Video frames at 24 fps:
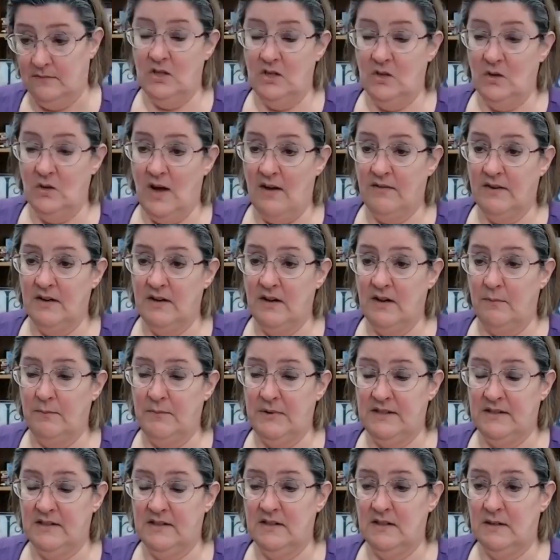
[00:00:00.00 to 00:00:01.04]
have a
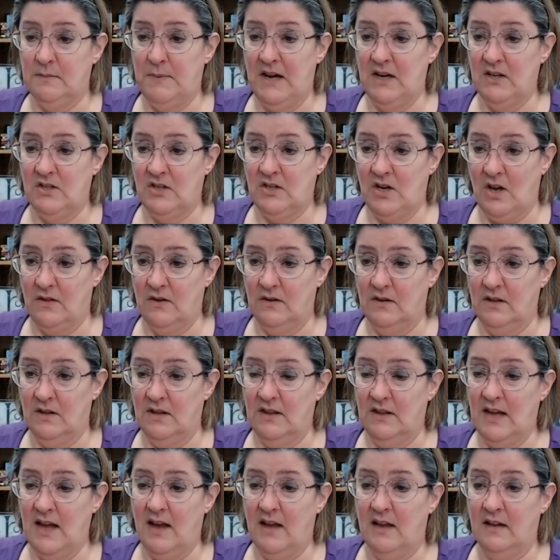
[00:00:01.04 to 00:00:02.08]
business page other than
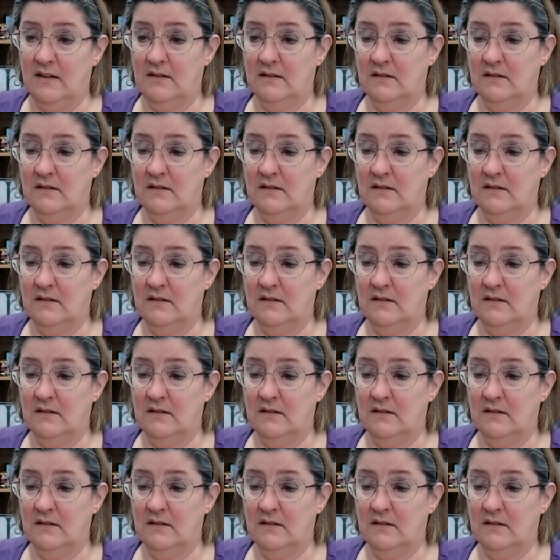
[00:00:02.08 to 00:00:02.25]
that?